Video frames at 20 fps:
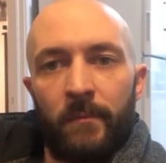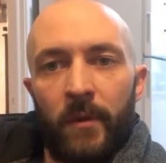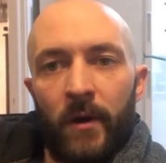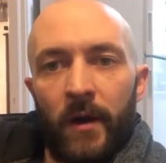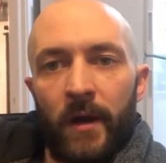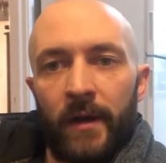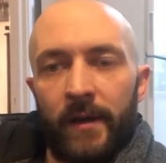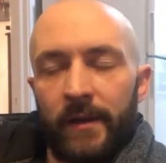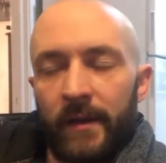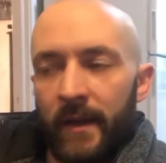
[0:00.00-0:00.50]

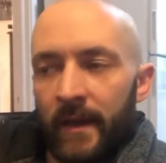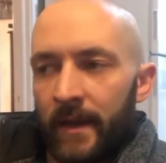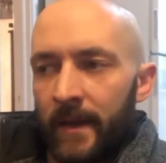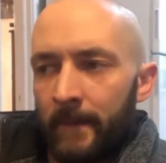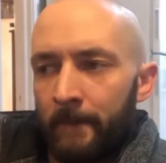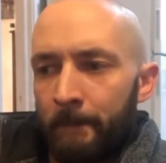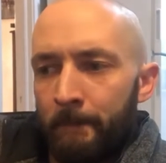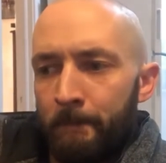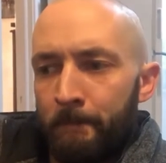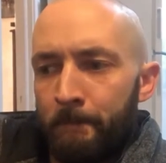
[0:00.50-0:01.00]
But,
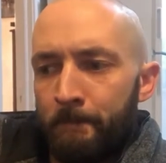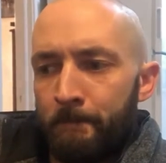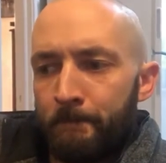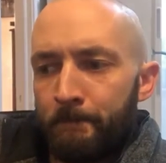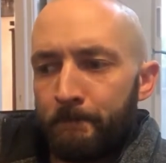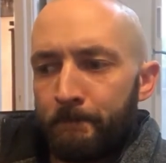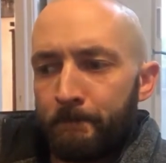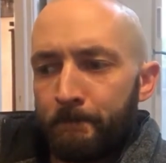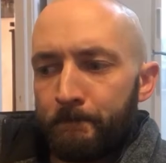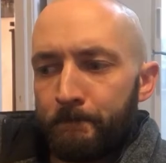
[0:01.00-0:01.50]

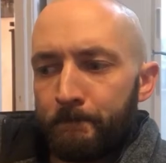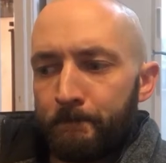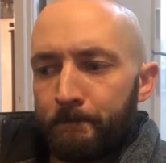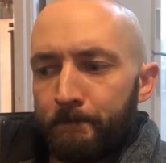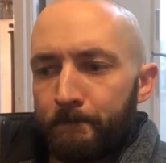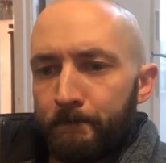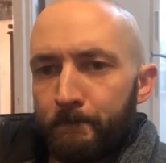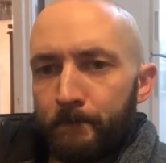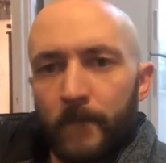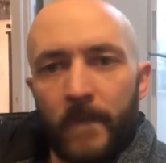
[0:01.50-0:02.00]

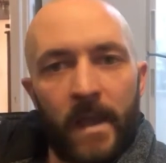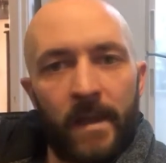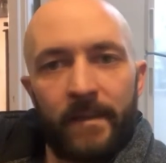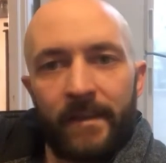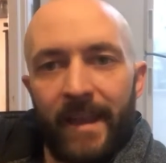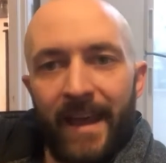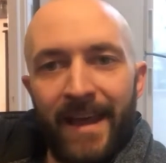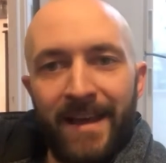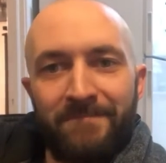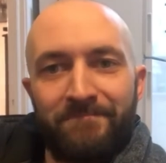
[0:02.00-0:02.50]

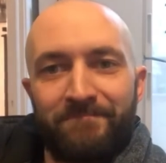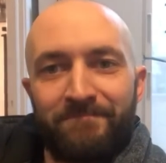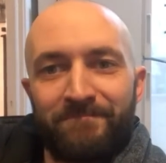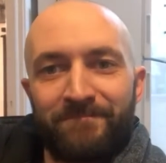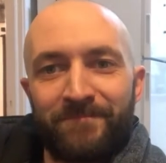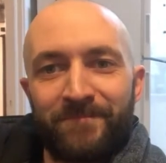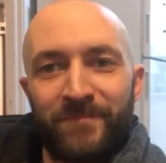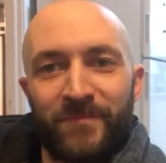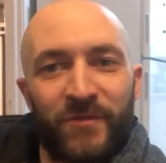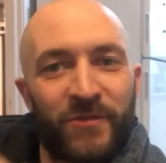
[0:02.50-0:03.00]
yeah,
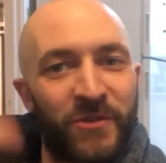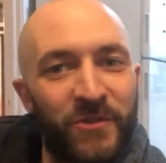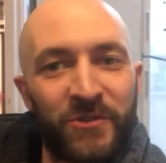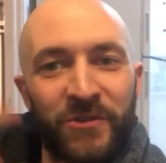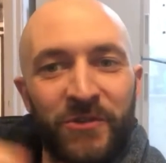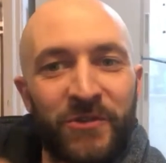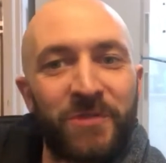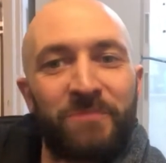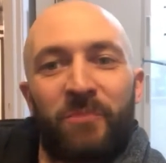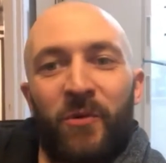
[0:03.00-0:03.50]

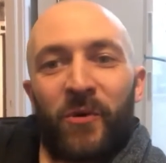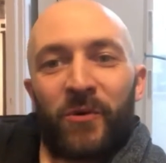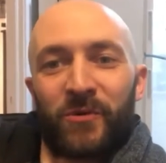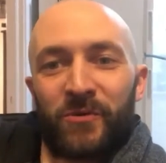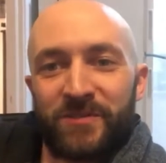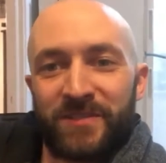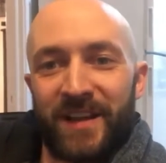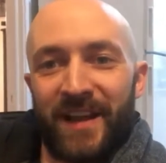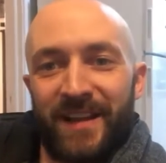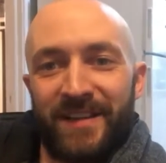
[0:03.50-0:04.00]
222
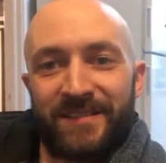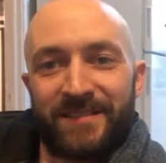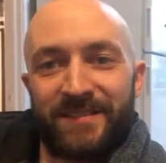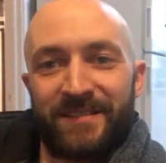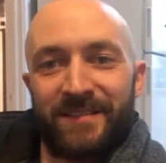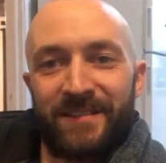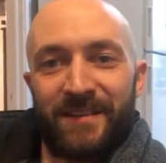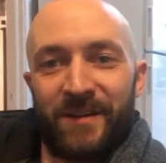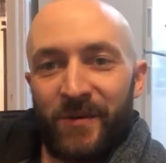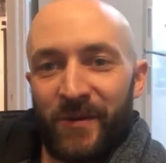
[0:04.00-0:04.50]
portals, guys.
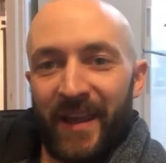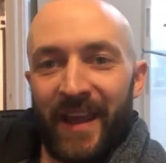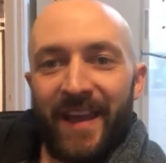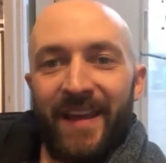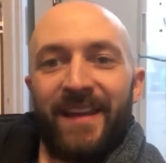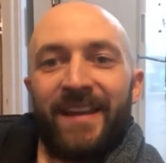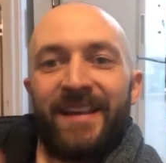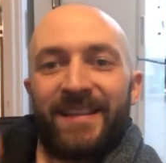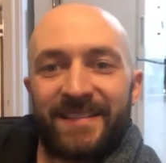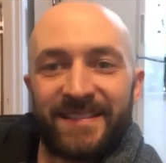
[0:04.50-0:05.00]

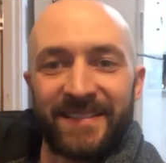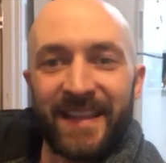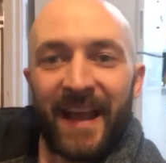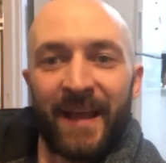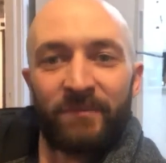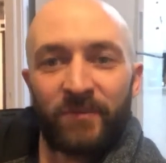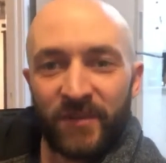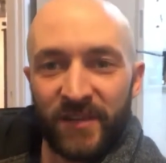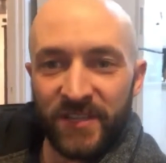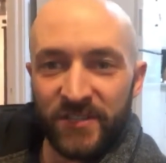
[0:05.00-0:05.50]
Okay, it's
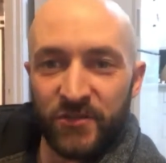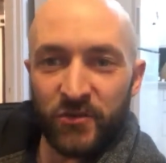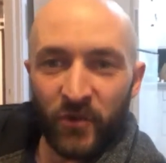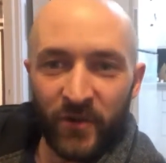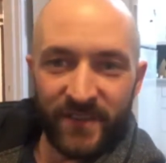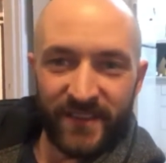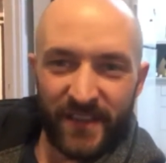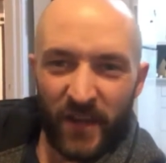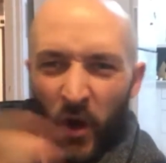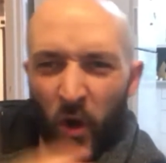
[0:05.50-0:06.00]
time to
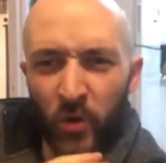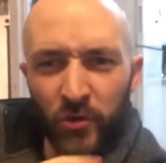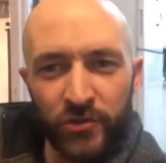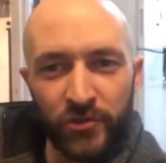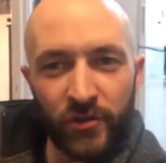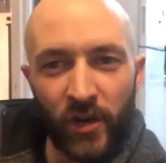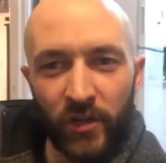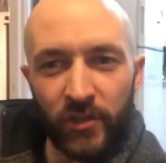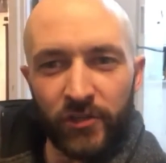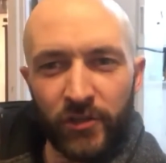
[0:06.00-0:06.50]
destroy the old
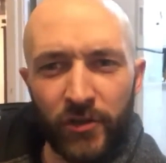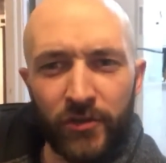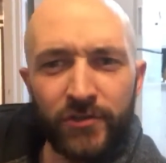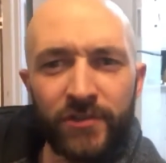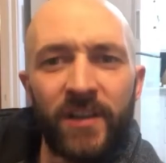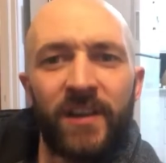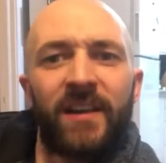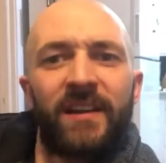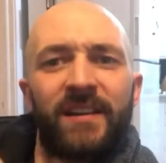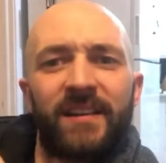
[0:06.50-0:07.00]

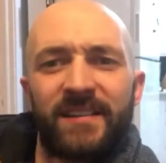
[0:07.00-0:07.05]
structures.